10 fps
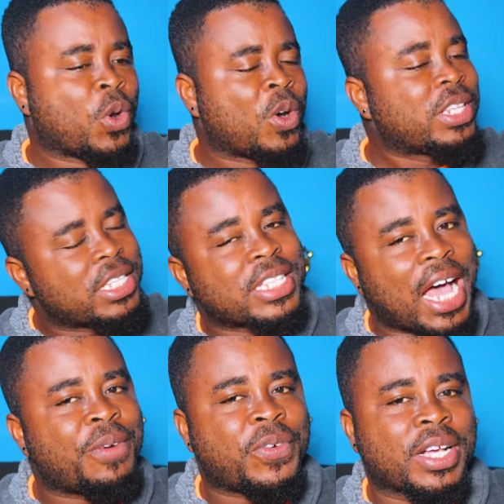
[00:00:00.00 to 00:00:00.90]
Or this is
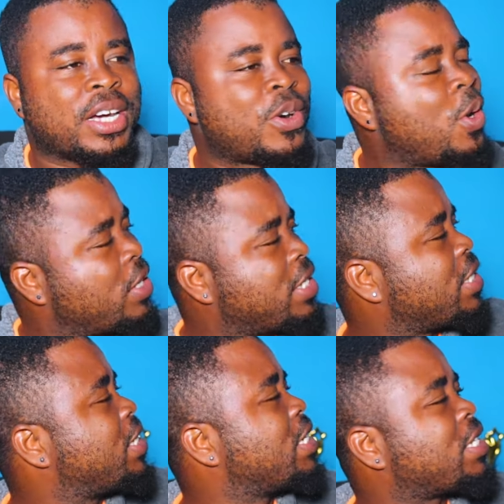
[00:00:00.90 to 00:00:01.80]
Africa. Or this
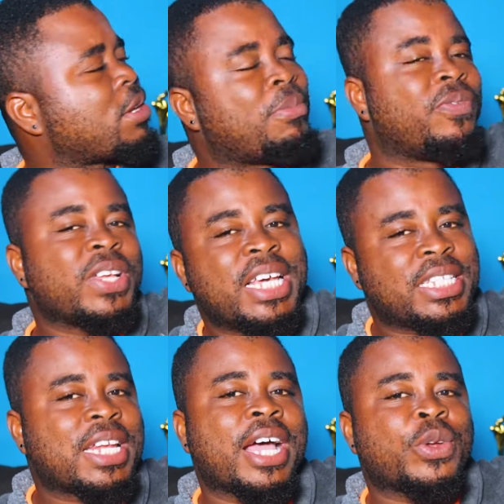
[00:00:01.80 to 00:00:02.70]
is just some
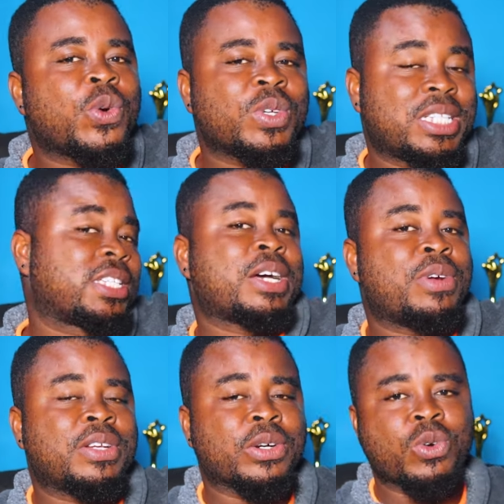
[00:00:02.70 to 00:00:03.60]
village that I know just
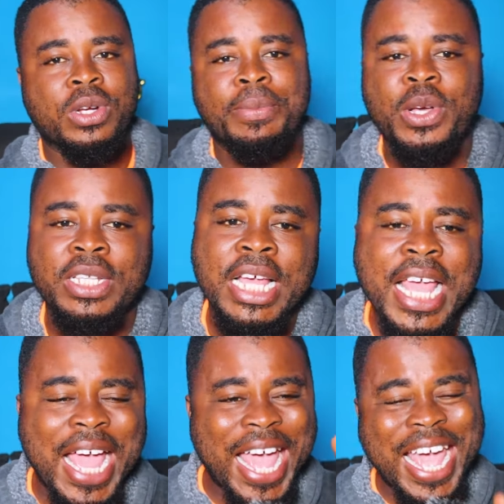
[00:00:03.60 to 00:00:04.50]
around the corner. Because
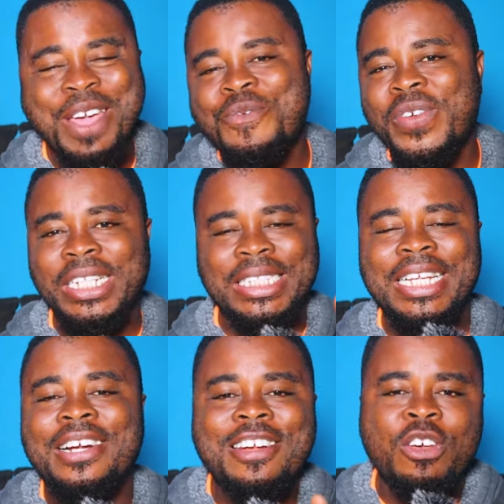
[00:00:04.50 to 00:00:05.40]

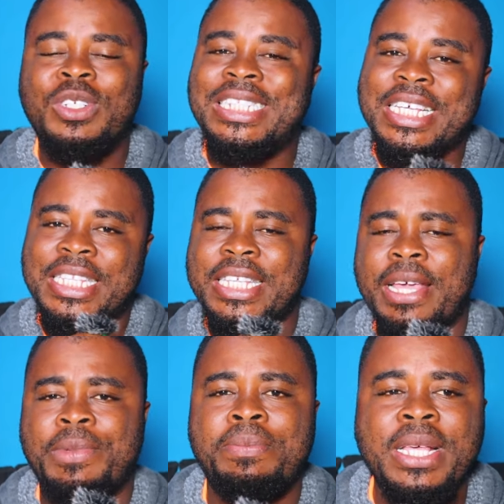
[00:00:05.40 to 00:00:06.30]
everything looked the
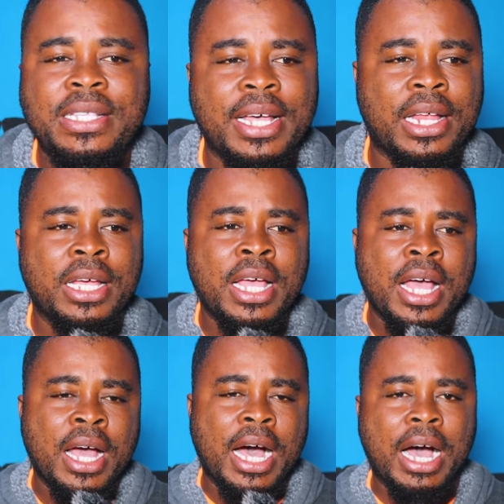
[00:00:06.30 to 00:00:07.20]
same. It means that
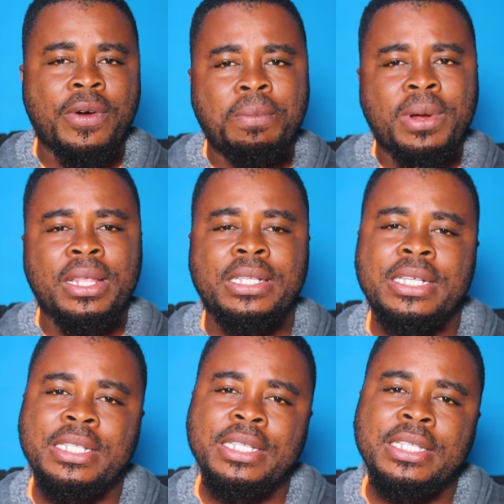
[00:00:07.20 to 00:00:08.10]
our brothers
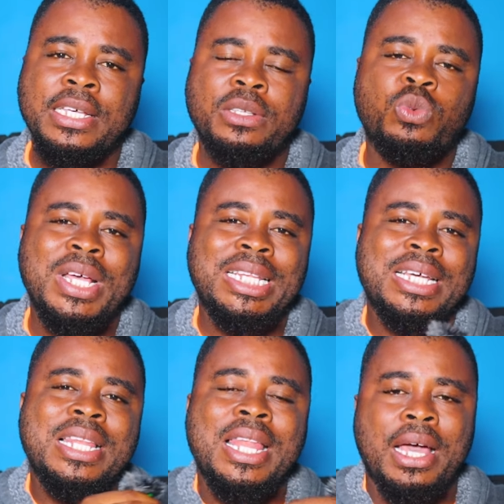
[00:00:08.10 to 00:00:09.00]
and sisters, when
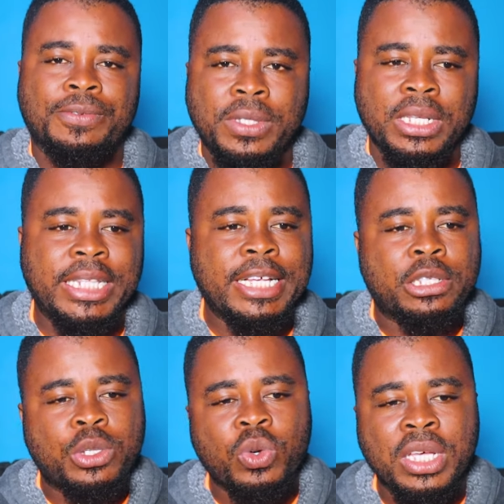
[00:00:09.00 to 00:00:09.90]
they left, they
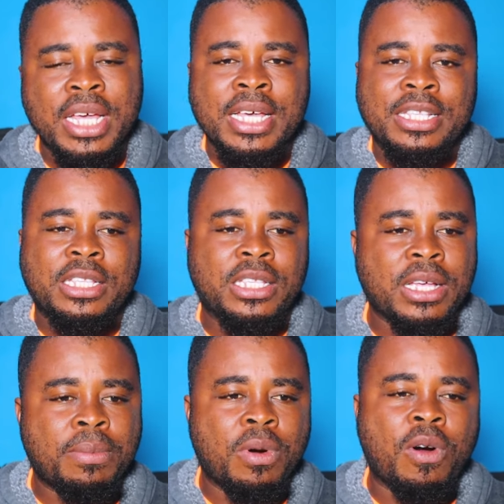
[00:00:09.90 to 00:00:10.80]
took
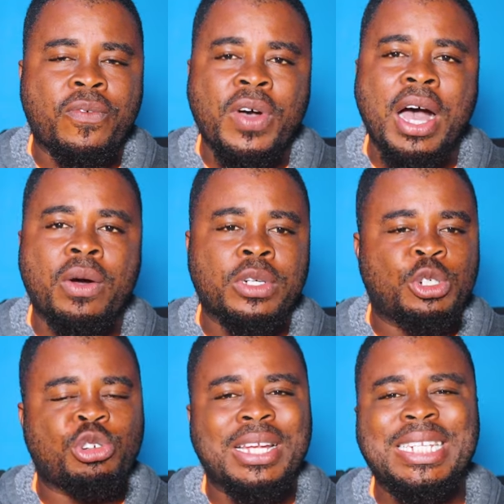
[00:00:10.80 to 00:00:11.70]
some of our
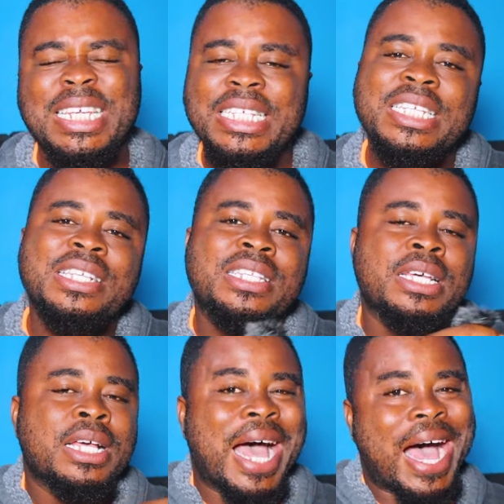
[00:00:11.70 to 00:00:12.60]
traditions
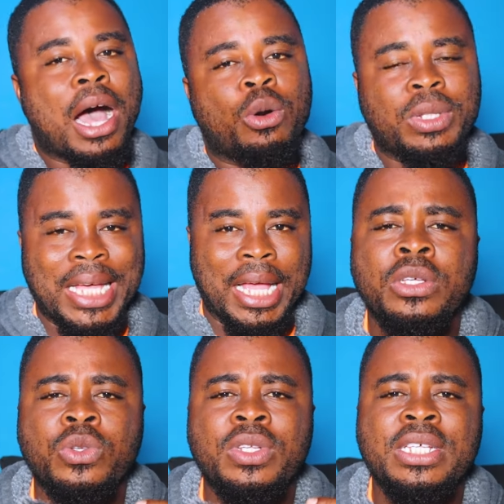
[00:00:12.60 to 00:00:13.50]
out there.
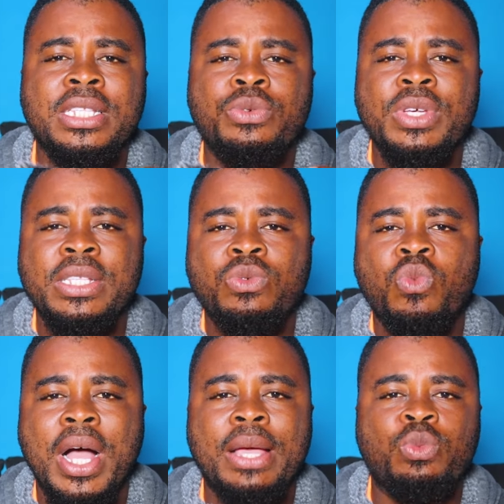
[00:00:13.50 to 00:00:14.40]
So this is the
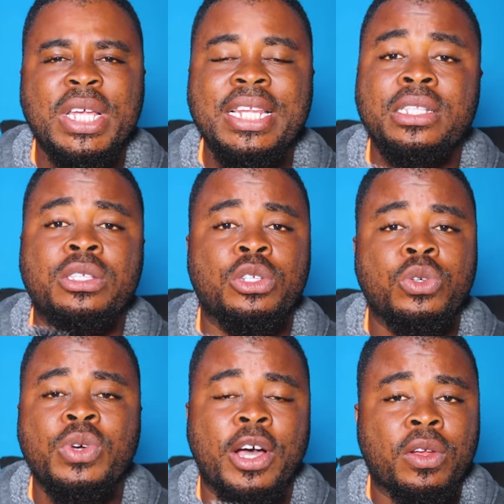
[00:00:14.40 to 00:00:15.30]
reason why we need to
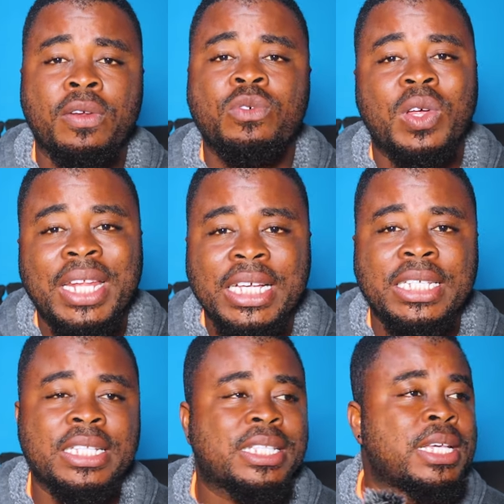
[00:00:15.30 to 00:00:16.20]
do a lot of
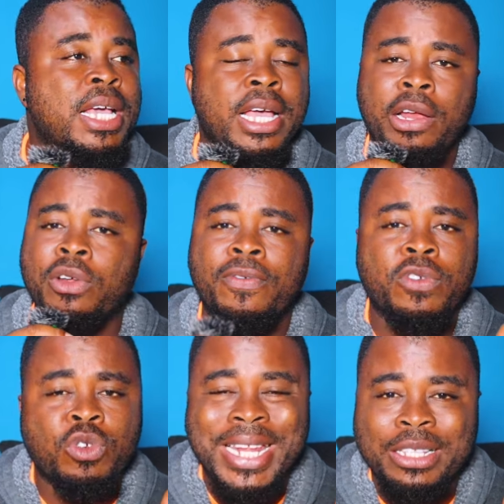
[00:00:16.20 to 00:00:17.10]
connections, a lot
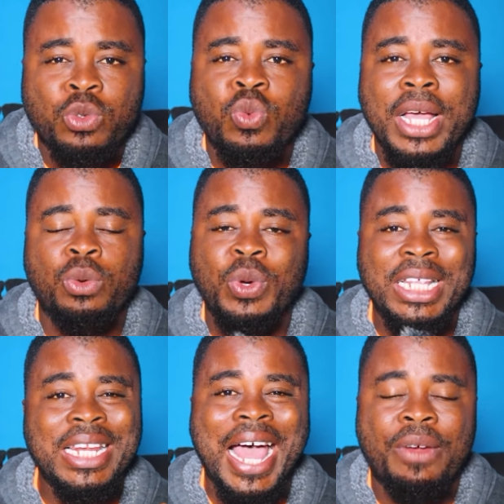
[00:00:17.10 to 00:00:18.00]
of network
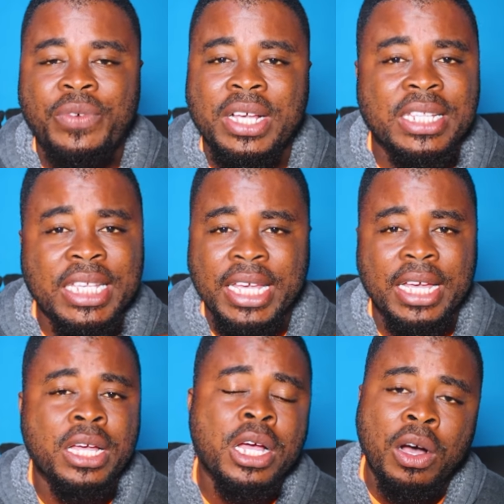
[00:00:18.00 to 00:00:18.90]
within Africans
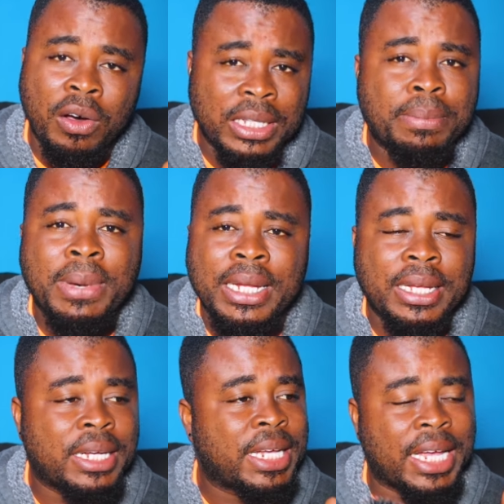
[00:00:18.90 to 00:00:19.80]
here on the
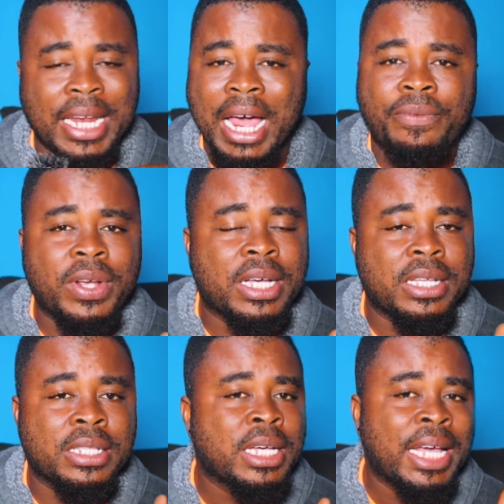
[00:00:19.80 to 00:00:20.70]
motherland and
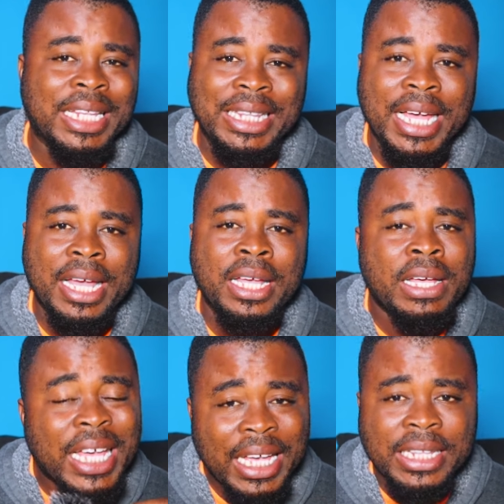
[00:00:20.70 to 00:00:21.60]
Africans there
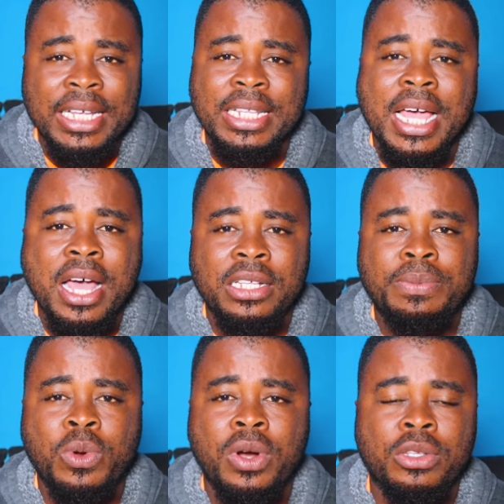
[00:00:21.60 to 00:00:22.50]
in the
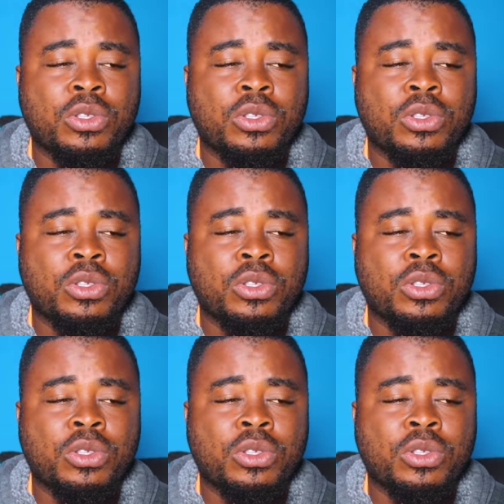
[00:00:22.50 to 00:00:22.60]
diaspora.